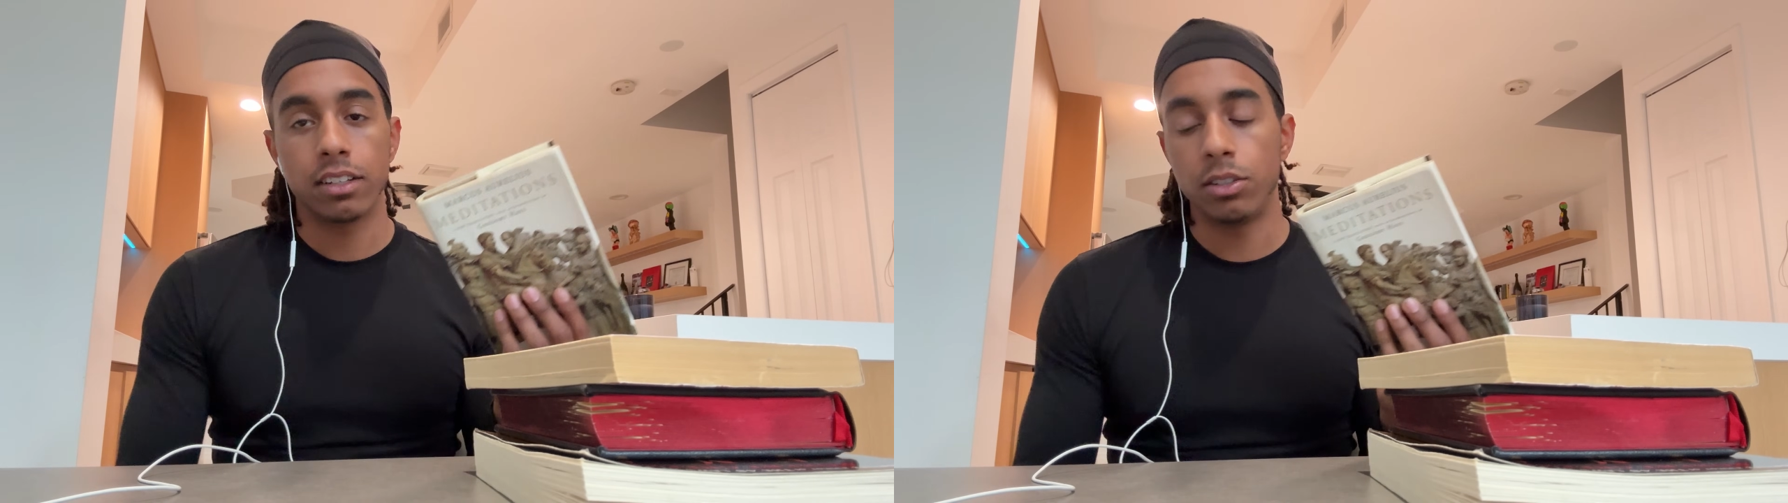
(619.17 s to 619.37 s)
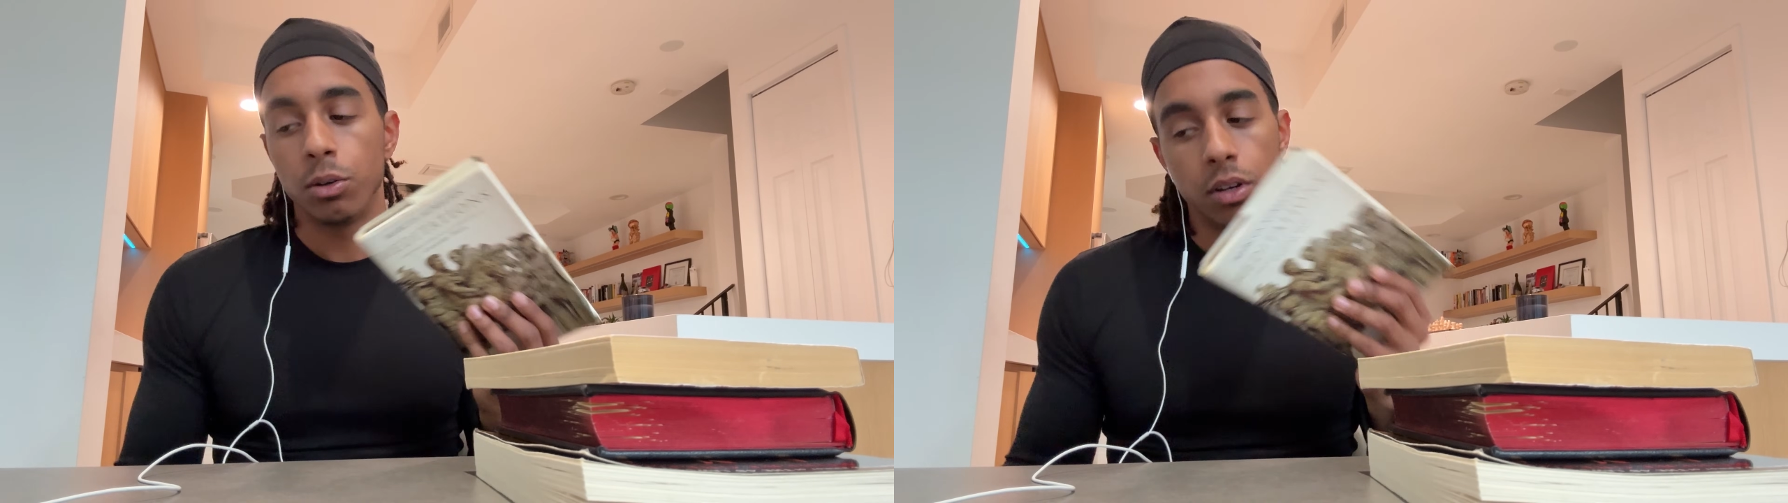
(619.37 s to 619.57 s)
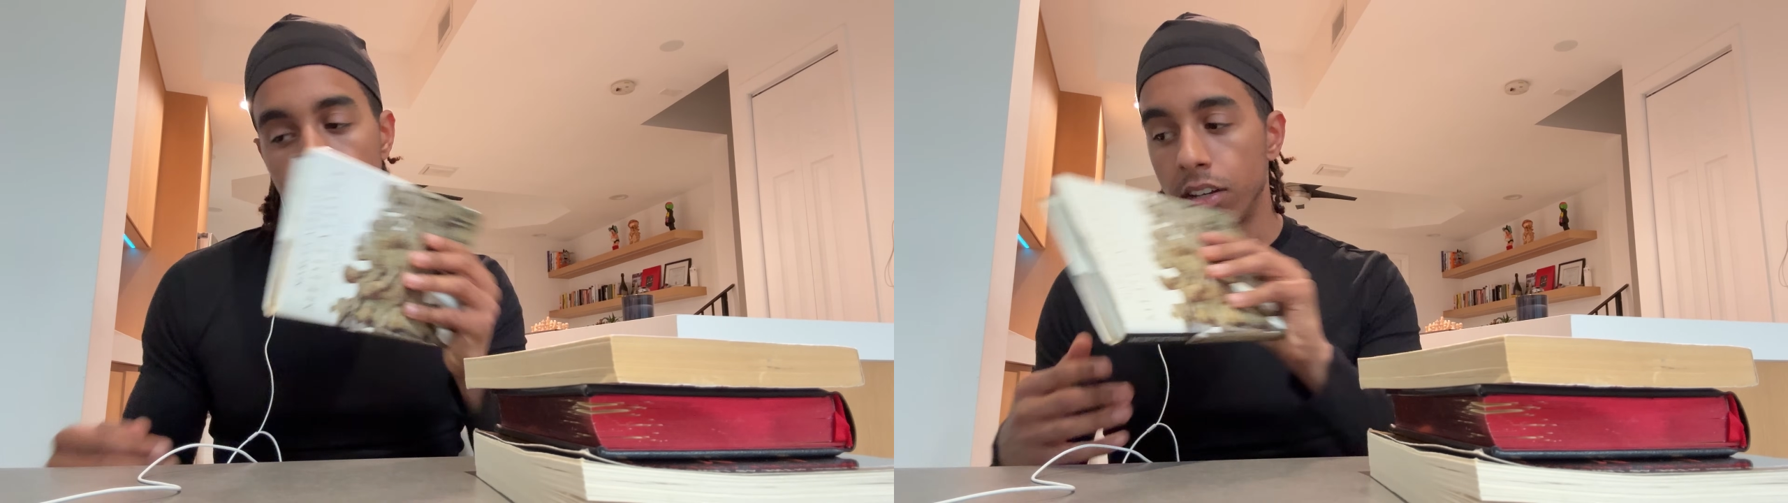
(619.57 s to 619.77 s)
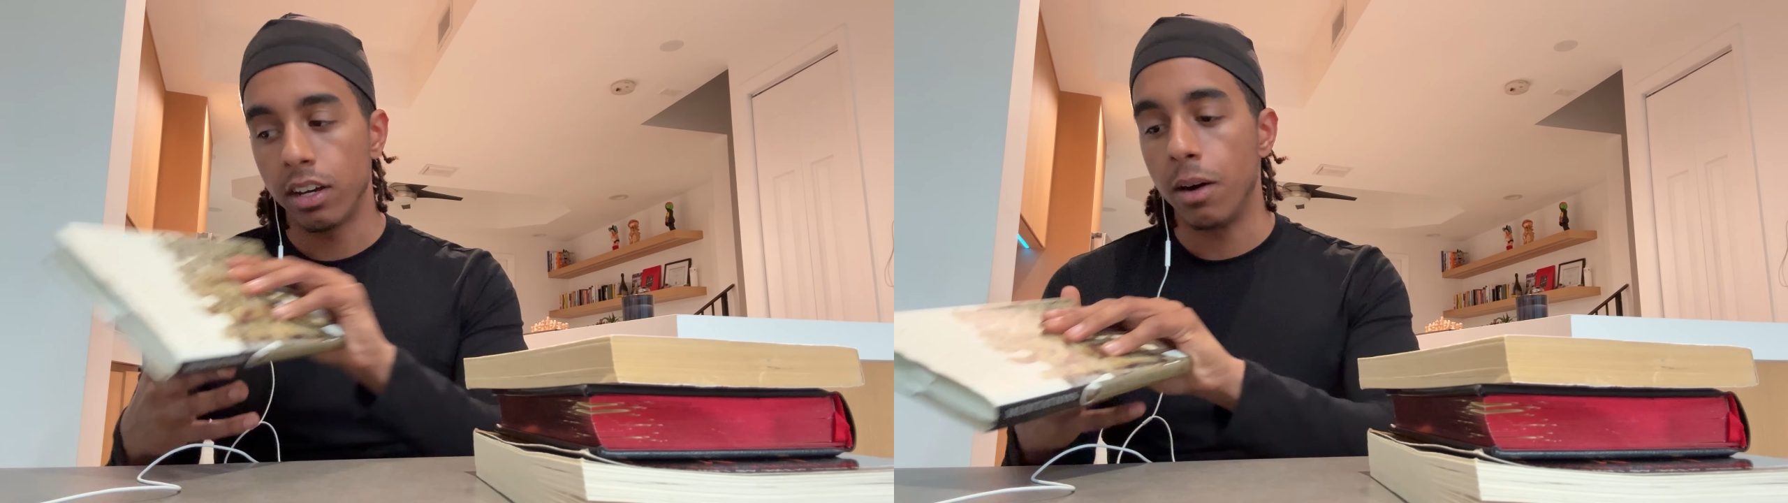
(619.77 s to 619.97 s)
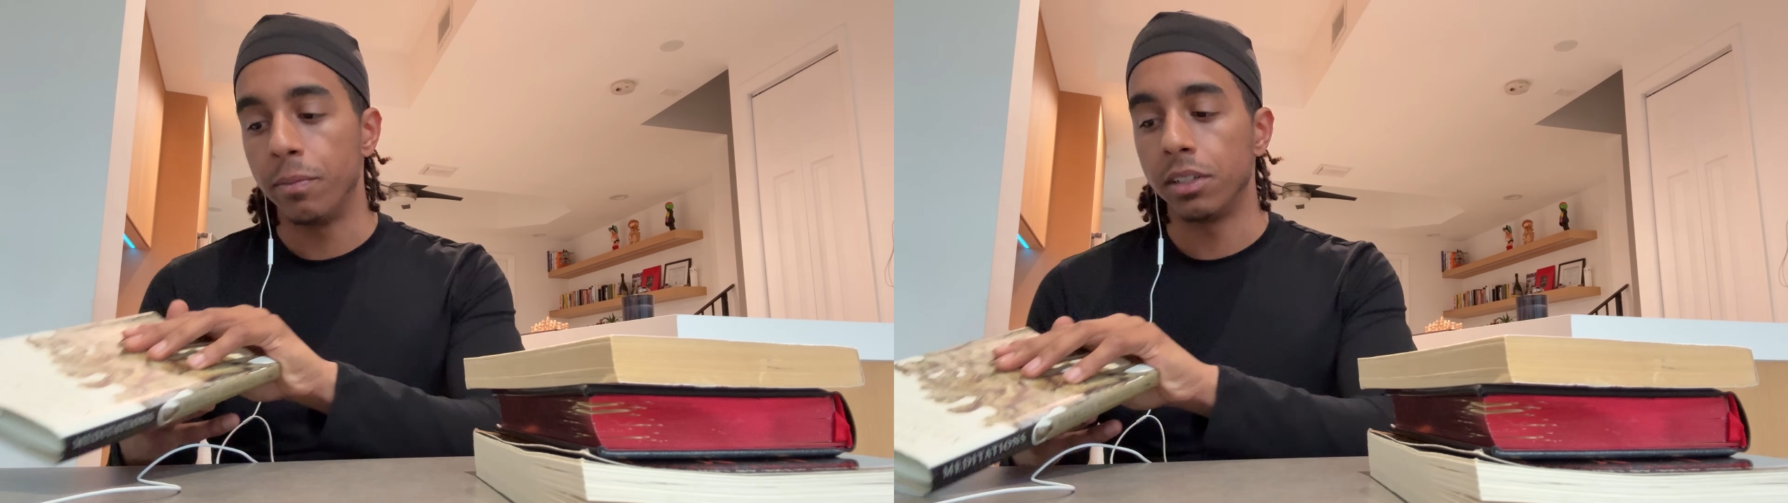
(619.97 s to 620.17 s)
to
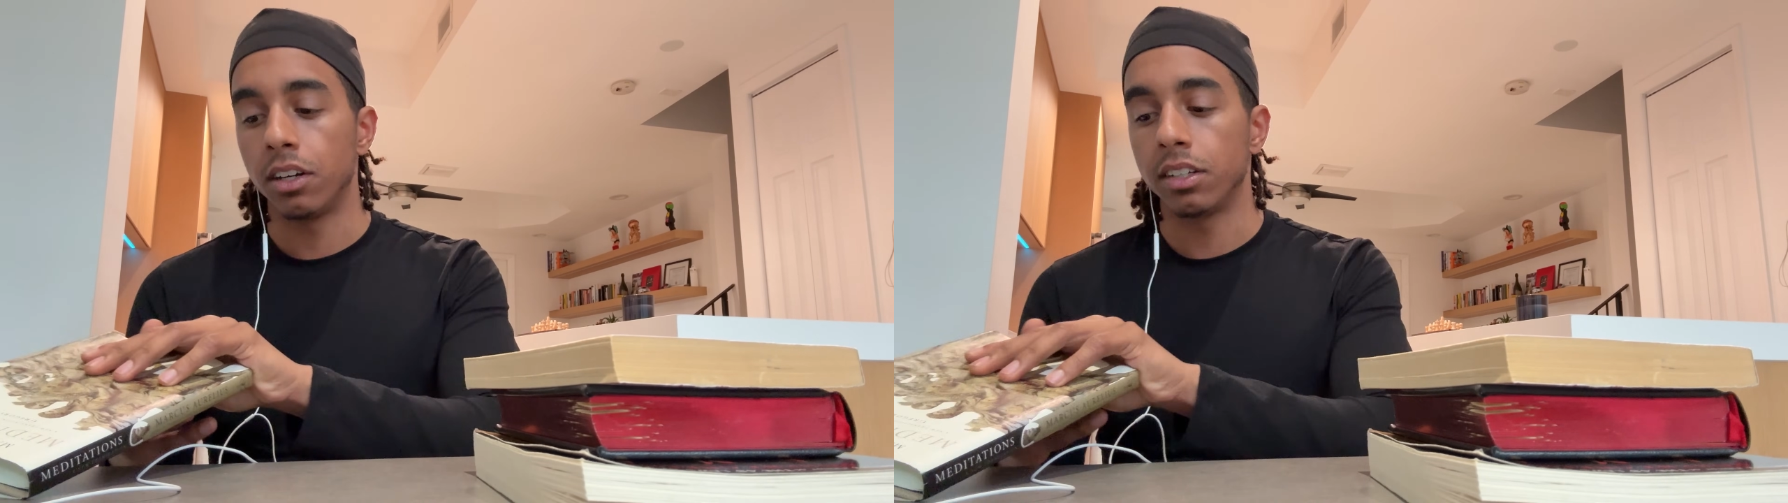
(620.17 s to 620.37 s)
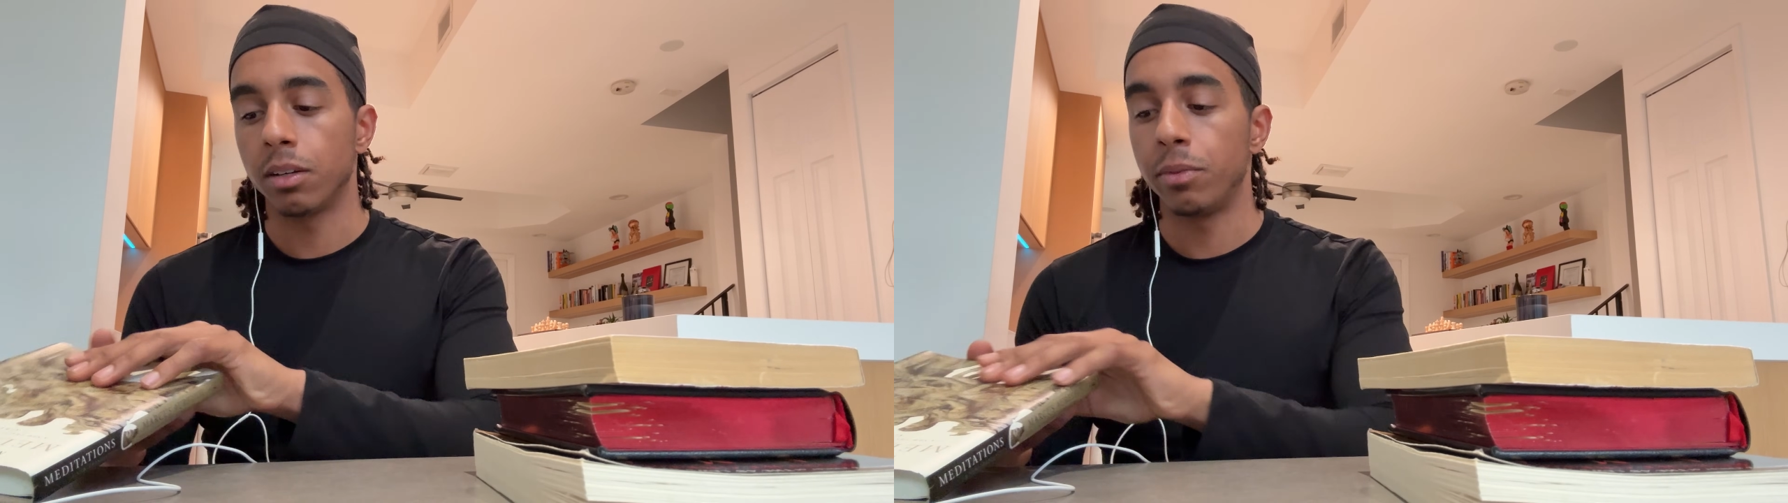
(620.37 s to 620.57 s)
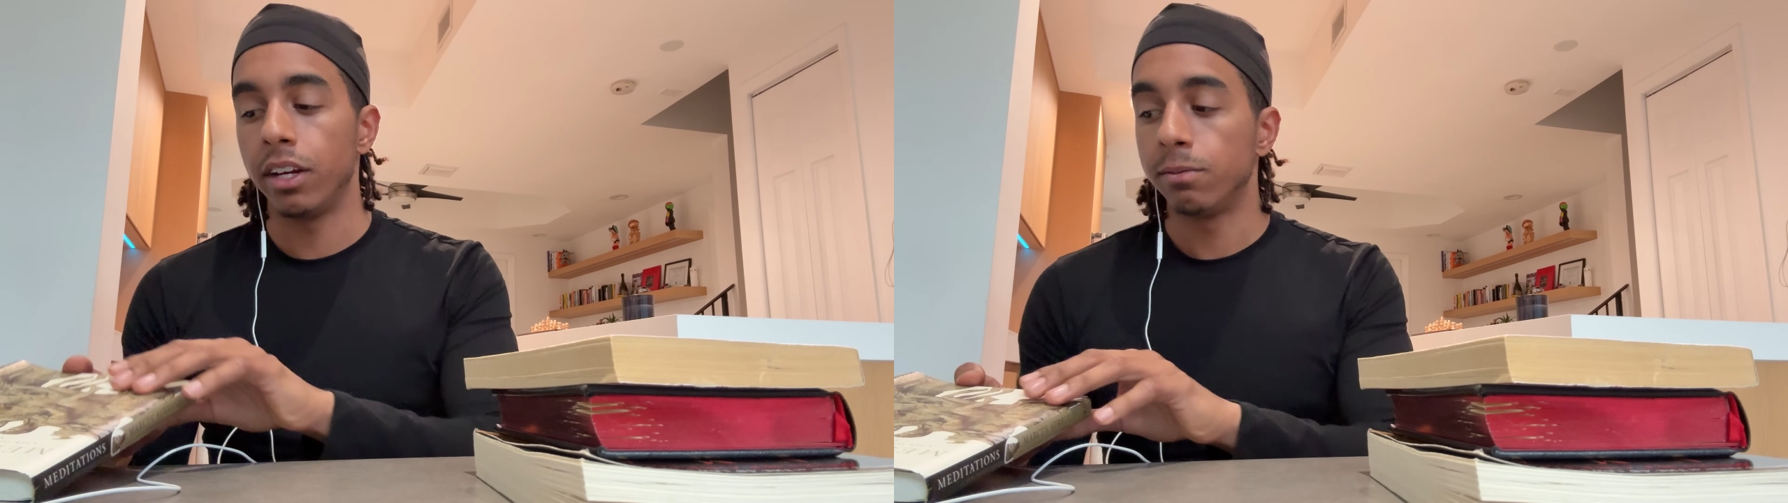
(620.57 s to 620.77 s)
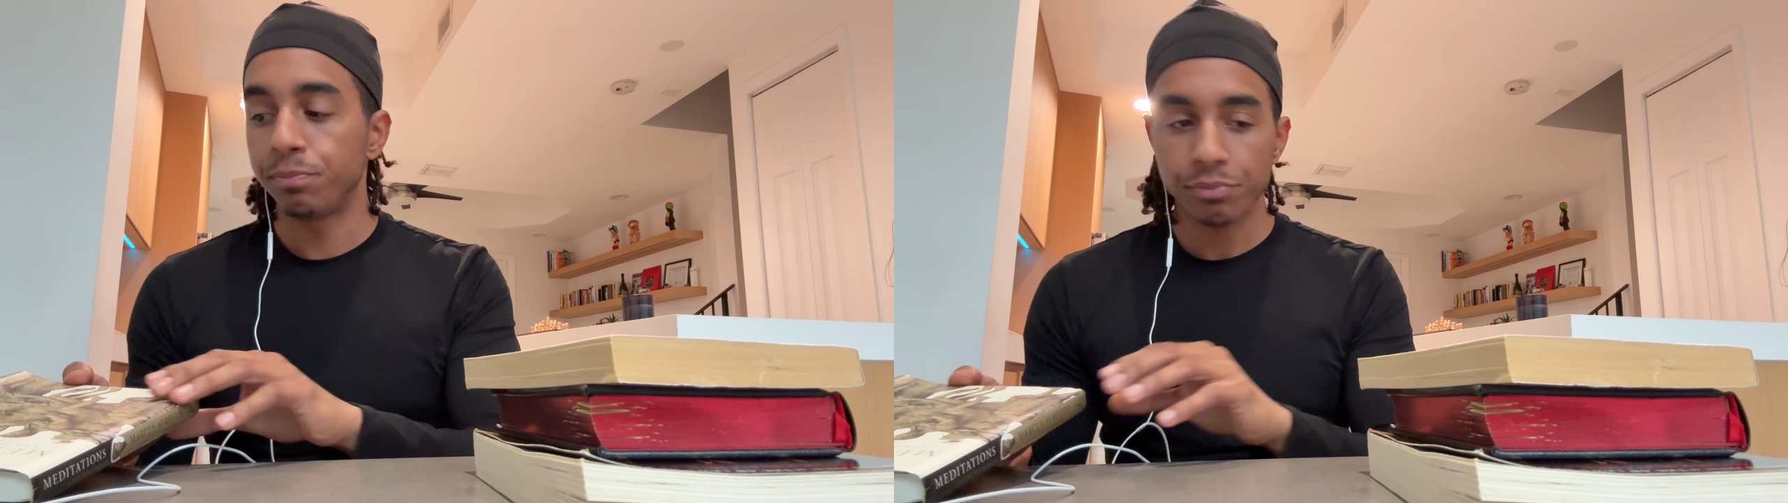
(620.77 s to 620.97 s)
as long as I'm here.